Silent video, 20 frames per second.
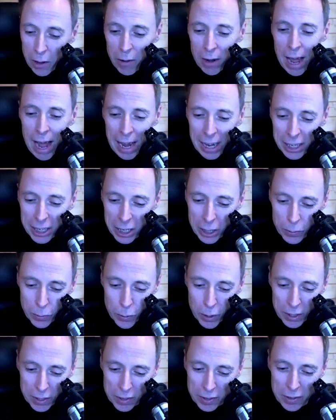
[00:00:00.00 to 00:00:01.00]
actually
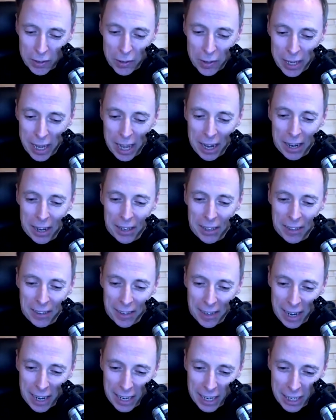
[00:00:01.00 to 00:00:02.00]
was to get on
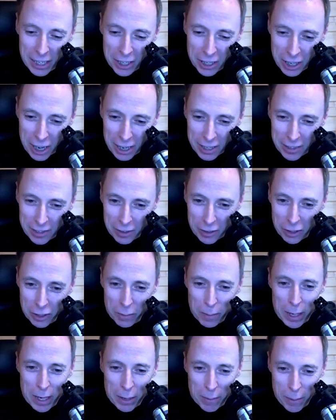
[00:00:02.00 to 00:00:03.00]
stage at Social
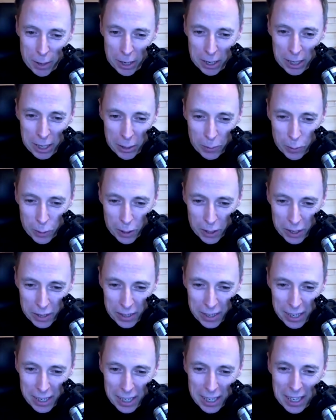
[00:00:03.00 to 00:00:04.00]
Media Marketing World.
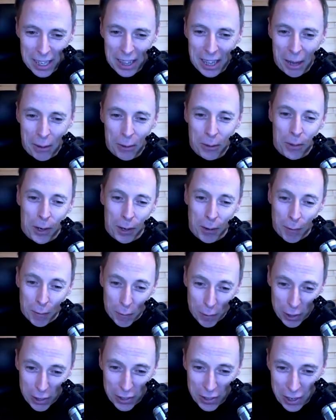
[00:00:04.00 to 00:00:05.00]
That was my
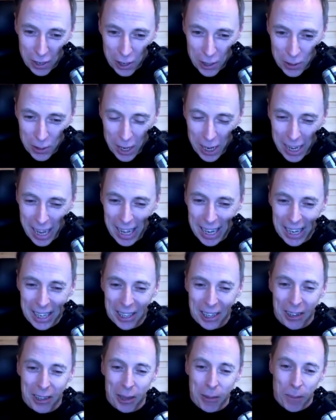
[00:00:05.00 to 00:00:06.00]
first goal. And I
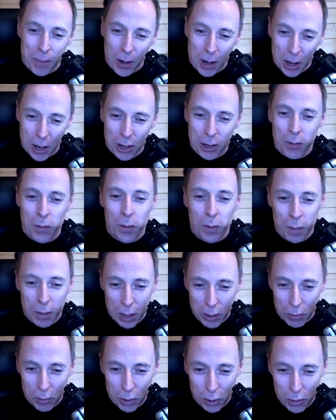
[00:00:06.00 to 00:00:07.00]
thought the blog would be
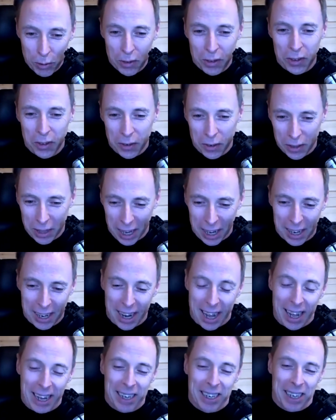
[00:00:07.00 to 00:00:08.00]
a route to do that.
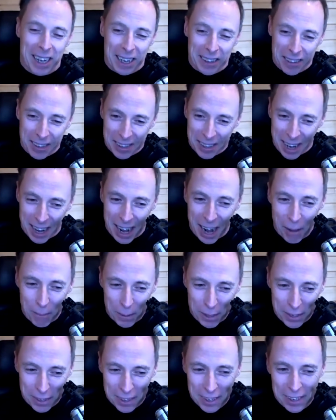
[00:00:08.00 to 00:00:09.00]
And that
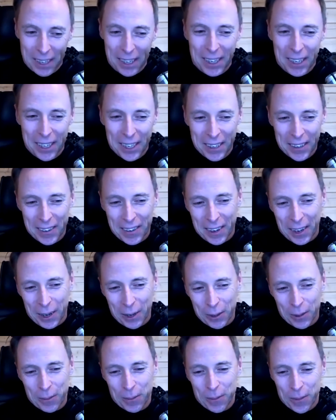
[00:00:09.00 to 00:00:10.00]
happened.
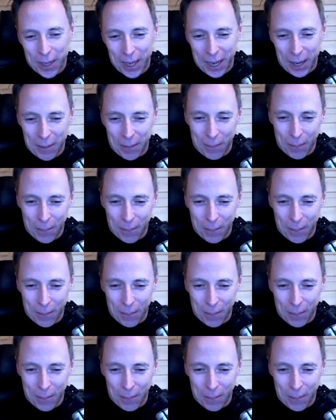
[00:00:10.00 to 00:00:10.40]
So yeah.